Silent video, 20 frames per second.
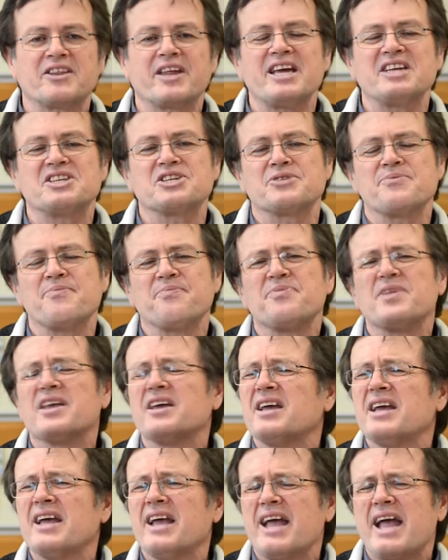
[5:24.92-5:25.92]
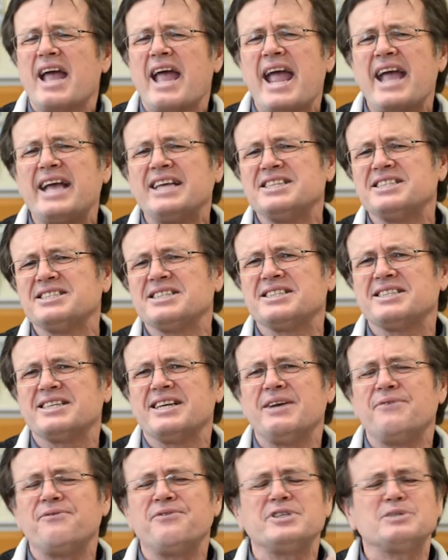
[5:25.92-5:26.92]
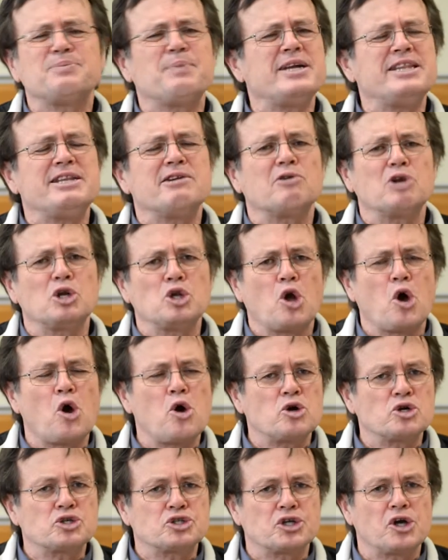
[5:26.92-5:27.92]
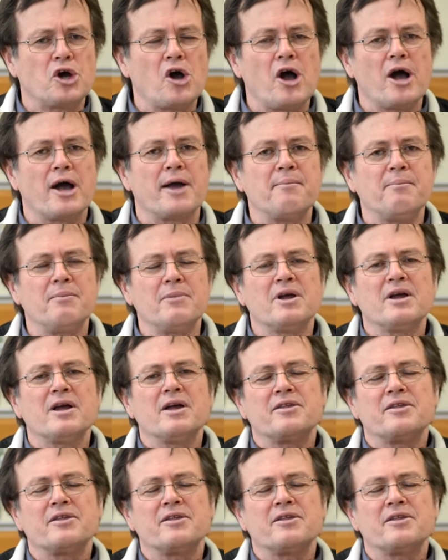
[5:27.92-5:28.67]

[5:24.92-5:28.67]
that. If it's been there a long time,